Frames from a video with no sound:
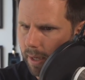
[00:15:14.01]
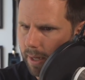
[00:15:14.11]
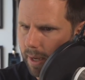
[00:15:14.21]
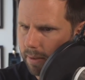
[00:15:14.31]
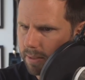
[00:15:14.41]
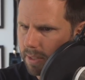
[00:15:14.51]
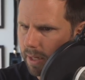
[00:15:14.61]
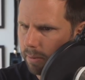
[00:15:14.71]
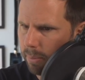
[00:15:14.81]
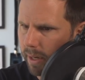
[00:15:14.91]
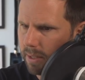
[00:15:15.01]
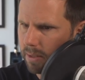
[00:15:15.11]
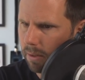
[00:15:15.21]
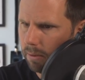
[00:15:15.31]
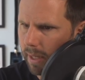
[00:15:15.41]
and how the standard brakes
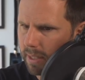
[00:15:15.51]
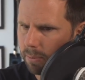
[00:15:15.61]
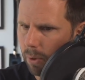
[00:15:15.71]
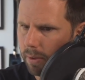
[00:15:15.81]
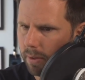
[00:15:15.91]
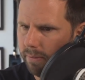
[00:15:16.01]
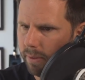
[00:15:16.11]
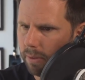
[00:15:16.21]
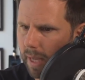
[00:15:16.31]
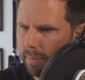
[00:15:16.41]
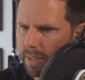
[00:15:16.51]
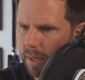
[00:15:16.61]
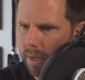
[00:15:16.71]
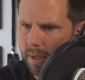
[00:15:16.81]
don't last more than a few laps.